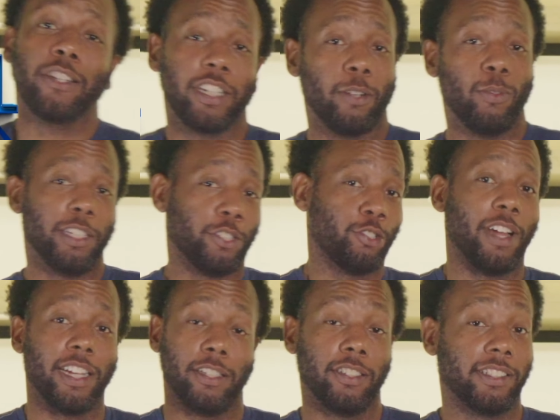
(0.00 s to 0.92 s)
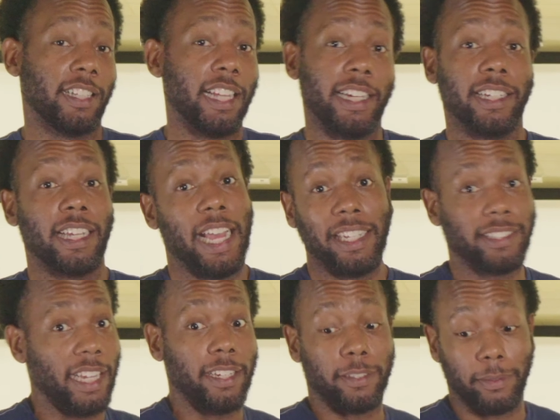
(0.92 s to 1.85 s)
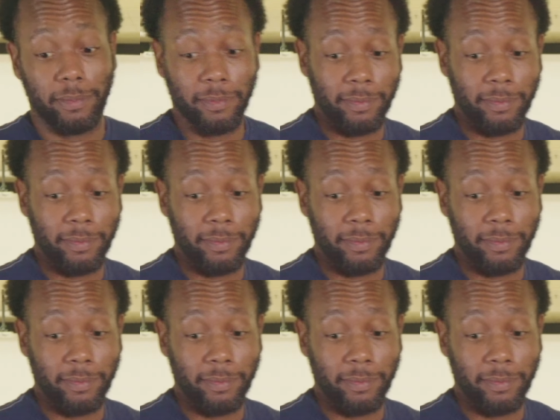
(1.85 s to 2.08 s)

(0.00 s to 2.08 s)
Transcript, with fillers: don't care what the strike looks like, I take them.